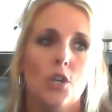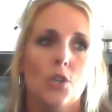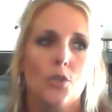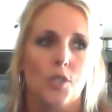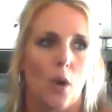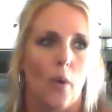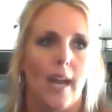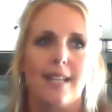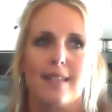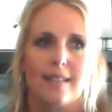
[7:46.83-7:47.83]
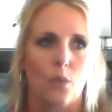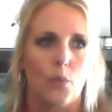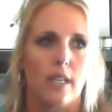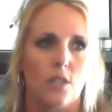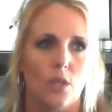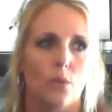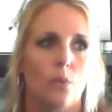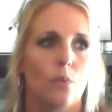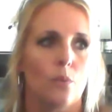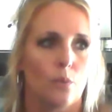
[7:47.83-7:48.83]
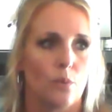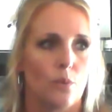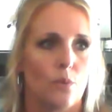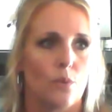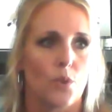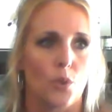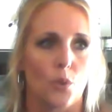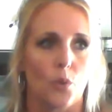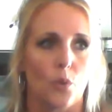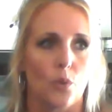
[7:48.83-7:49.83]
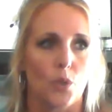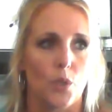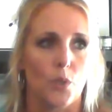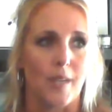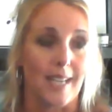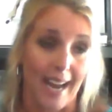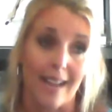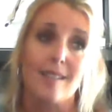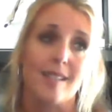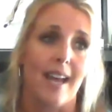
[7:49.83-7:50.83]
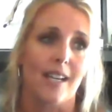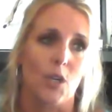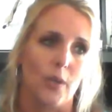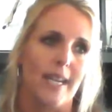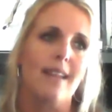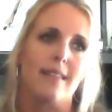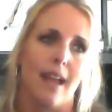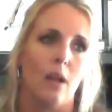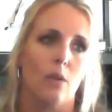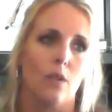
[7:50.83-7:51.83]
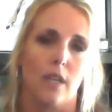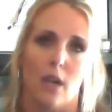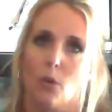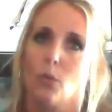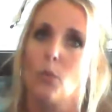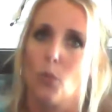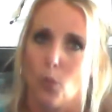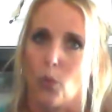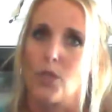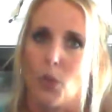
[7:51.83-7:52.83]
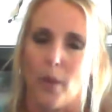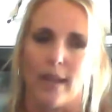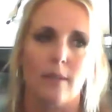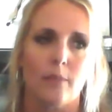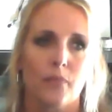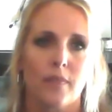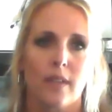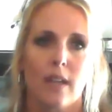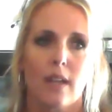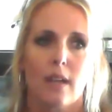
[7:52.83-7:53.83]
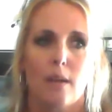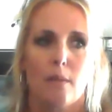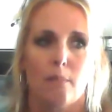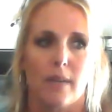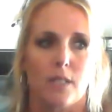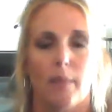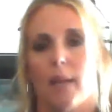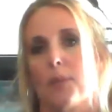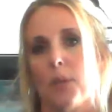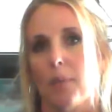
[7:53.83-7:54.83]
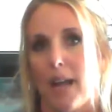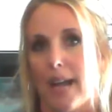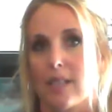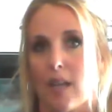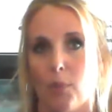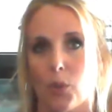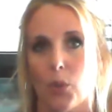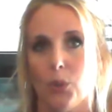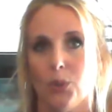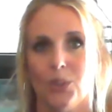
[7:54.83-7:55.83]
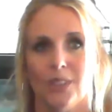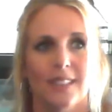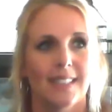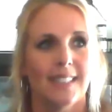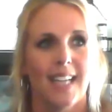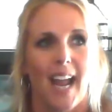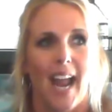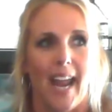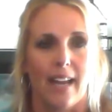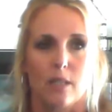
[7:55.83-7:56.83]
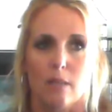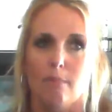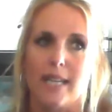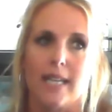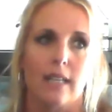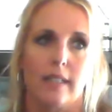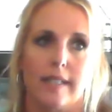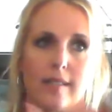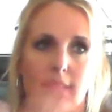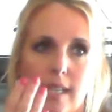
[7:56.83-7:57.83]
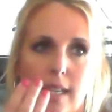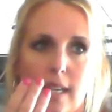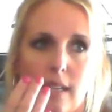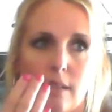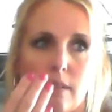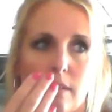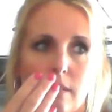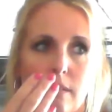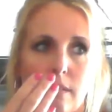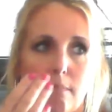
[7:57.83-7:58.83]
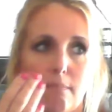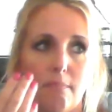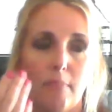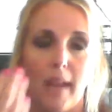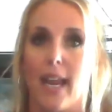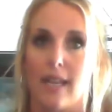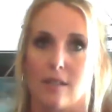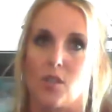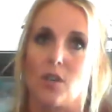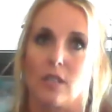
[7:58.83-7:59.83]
So anything that we can do to enhance that and create that, we're doing. But to be able to apply a topical and to immediately see pain start to